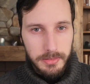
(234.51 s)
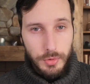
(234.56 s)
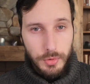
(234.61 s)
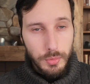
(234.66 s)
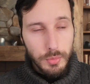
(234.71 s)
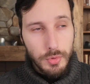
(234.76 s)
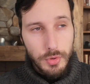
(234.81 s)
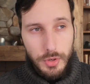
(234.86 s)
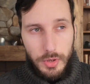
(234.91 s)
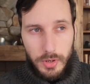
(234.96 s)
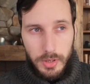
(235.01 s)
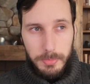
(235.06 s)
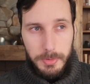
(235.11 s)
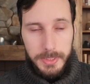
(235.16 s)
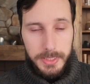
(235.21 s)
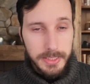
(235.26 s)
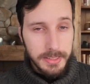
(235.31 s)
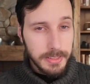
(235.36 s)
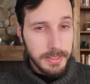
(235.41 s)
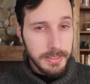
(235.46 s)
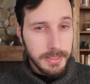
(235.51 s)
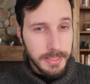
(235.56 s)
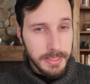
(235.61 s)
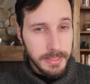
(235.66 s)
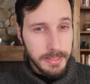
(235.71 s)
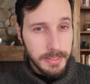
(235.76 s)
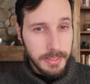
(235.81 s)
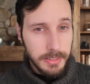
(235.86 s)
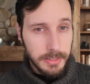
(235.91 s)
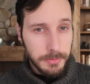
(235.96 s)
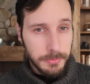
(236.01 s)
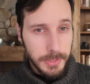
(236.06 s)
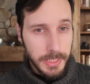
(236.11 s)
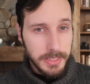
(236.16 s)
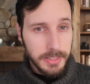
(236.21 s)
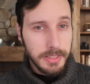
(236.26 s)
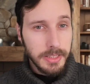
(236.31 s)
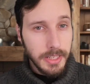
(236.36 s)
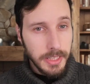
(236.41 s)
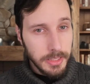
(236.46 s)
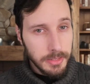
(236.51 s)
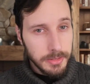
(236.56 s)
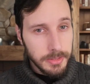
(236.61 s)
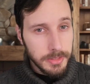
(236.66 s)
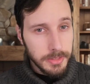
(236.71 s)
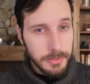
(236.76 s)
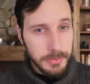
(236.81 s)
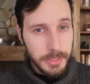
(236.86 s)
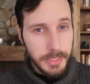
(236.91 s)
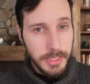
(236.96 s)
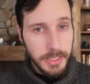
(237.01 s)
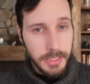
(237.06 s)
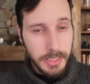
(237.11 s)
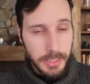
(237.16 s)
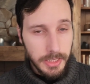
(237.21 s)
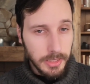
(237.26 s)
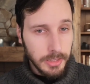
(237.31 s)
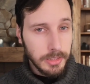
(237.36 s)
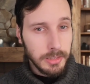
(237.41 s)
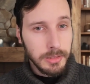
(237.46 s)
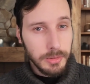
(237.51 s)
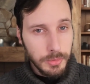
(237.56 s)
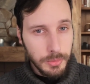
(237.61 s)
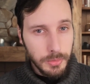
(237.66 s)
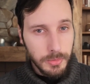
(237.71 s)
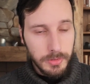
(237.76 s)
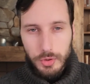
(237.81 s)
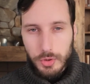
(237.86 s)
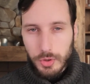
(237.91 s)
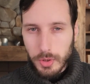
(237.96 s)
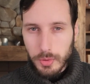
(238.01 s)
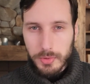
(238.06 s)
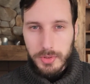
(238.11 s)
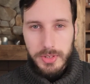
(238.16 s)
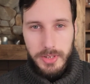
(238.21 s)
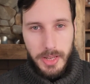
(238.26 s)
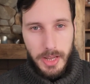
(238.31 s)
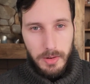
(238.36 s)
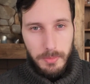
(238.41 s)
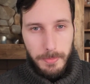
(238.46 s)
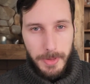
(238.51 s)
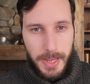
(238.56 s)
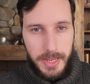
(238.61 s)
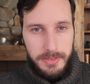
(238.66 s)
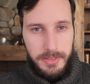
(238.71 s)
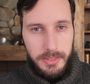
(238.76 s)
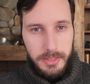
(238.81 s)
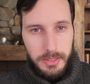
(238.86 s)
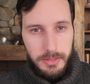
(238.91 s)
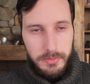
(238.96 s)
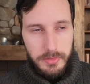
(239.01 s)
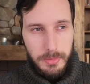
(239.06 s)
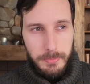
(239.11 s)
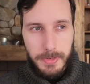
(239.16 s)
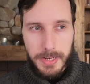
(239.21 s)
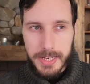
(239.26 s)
Two notable instances in the recent history include Jonestown Massacre from